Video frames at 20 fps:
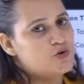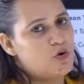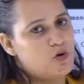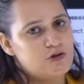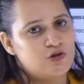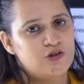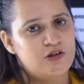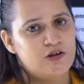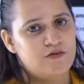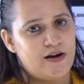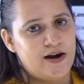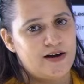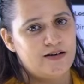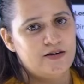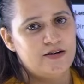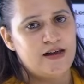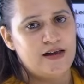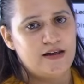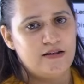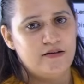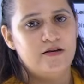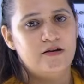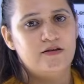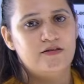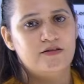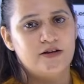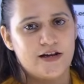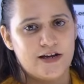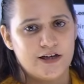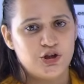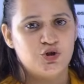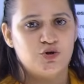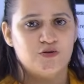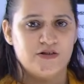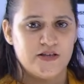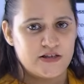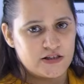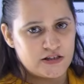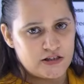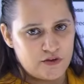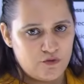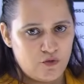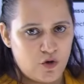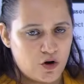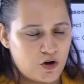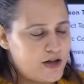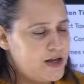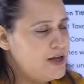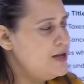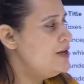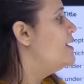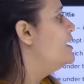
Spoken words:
is also divided in the ratio 60-40.